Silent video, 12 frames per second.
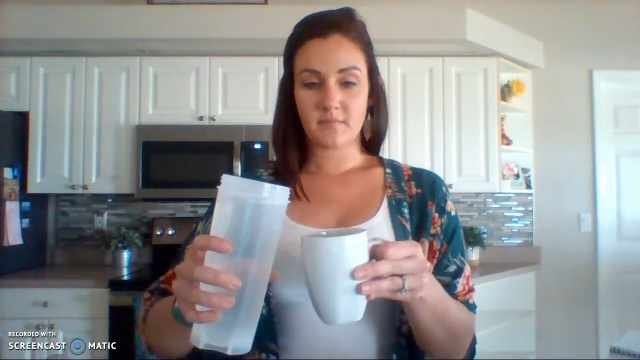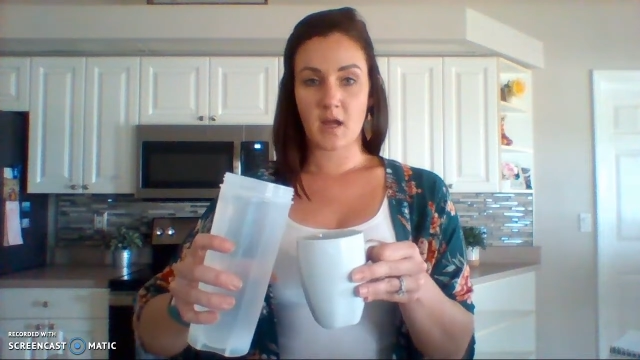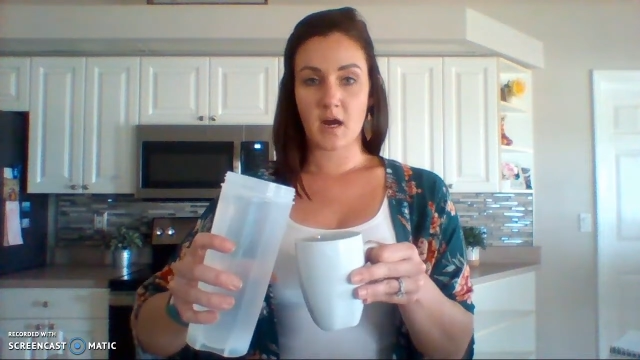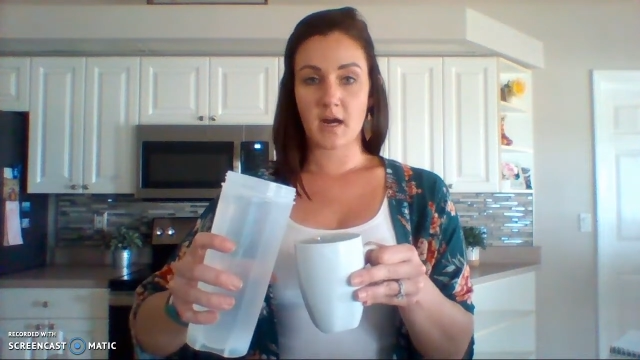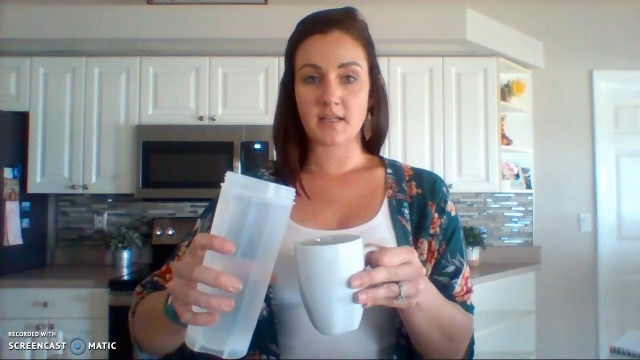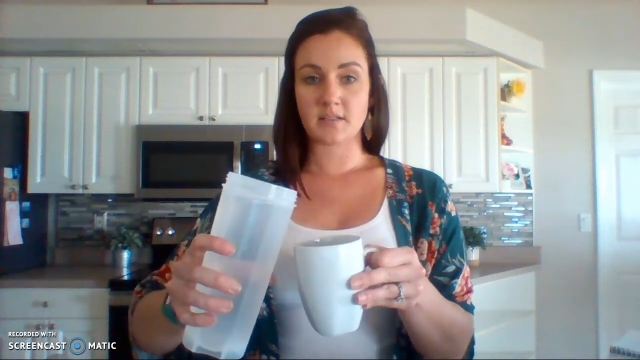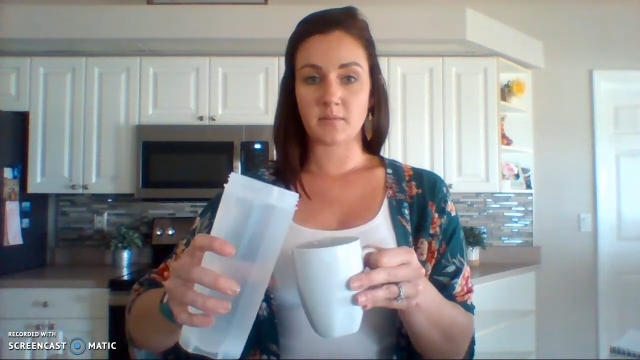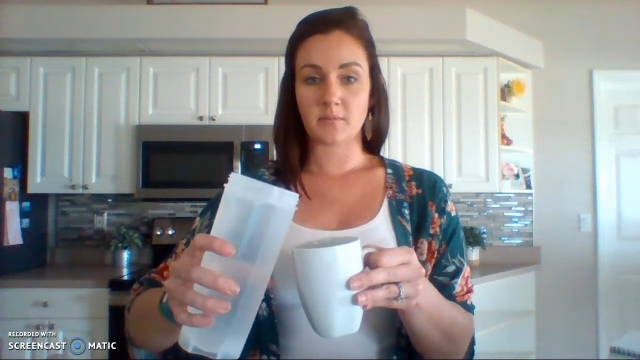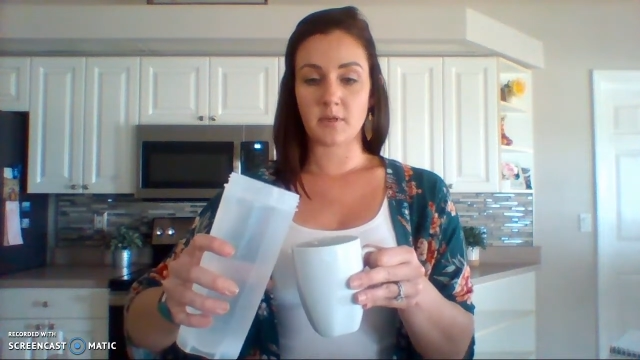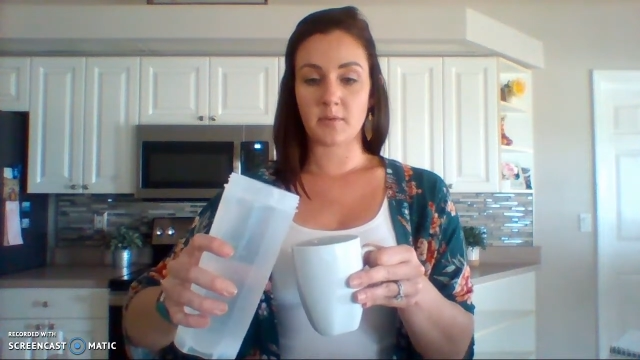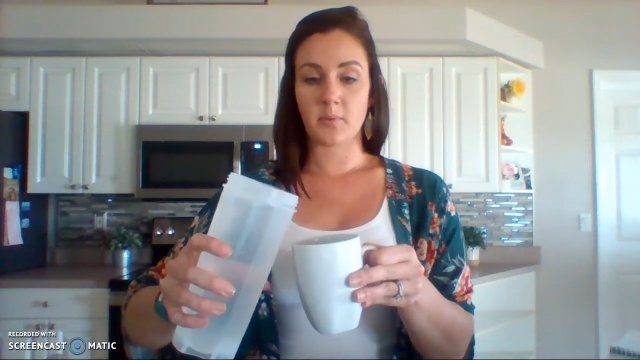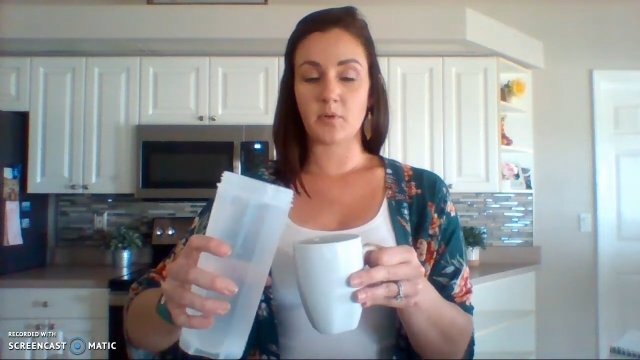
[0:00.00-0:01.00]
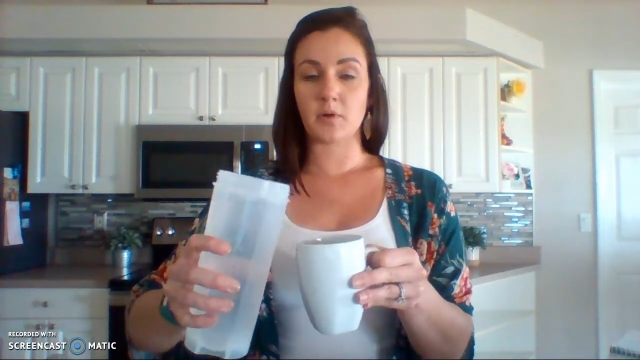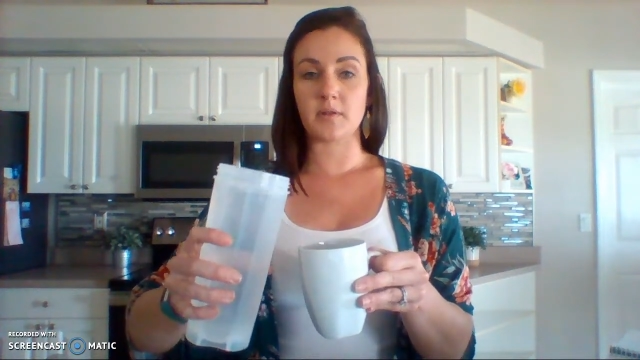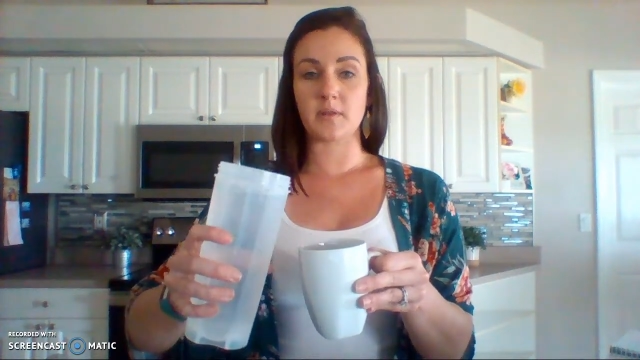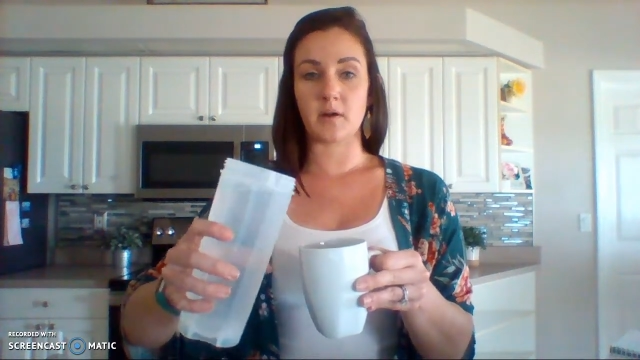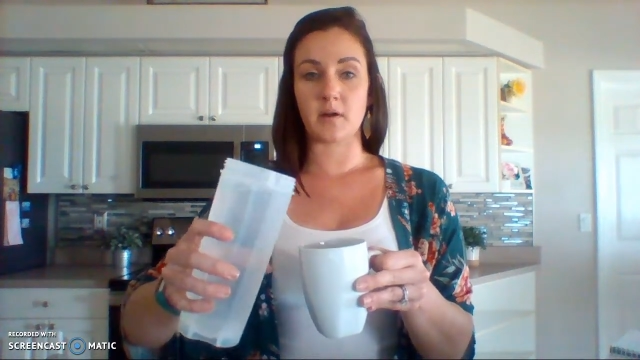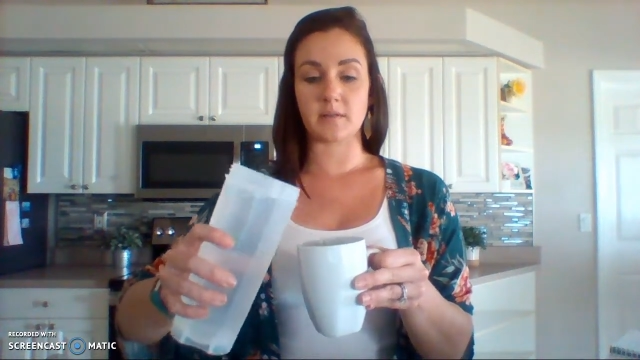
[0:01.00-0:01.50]
All right, so I'm going to pour
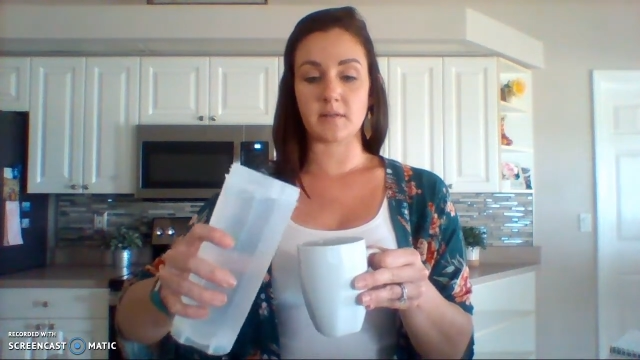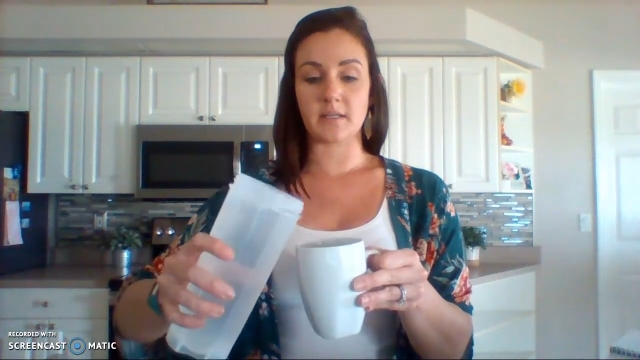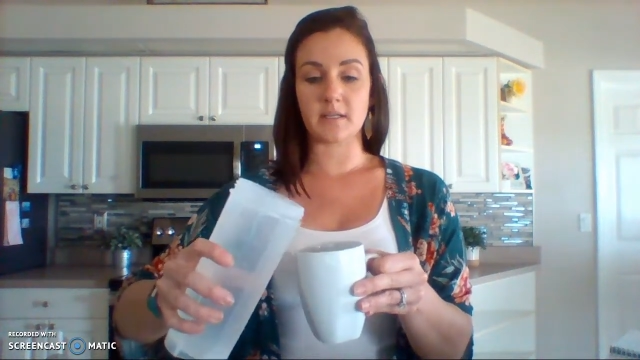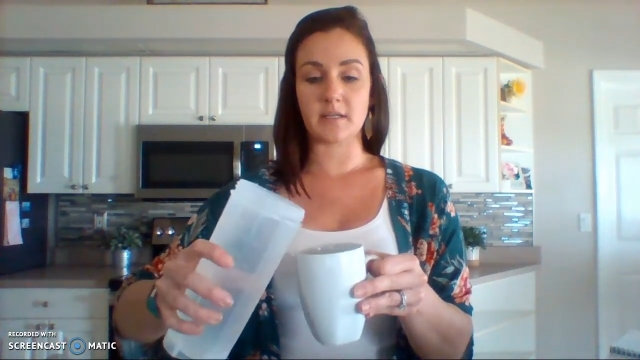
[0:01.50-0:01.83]
our liter